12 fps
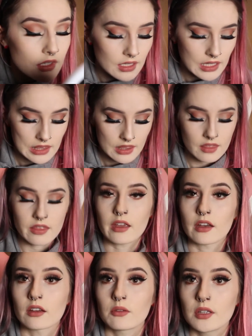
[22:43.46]
And
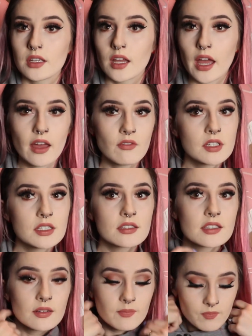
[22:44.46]
there we have
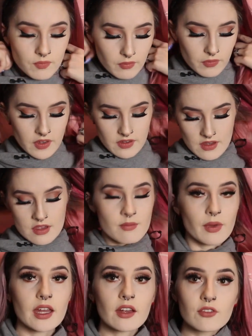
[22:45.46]
it. This is
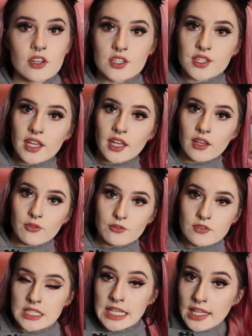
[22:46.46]
my everyday
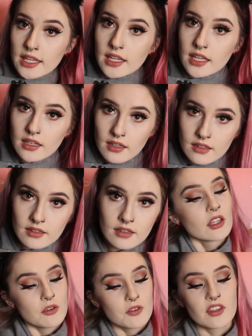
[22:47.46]
routine.
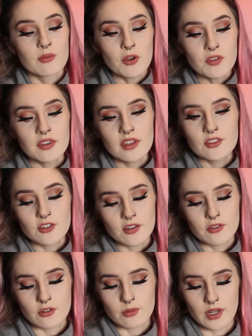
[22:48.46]
Using mostly
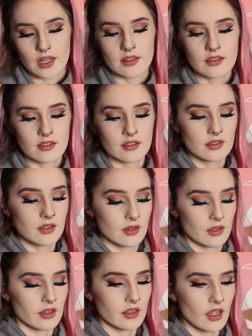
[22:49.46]
drugstore brands,
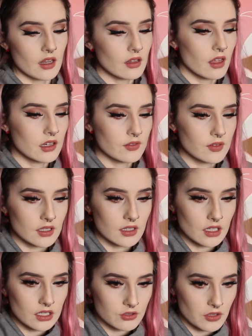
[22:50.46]
not a lot of
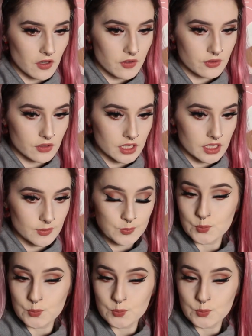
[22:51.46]
non-drugstore.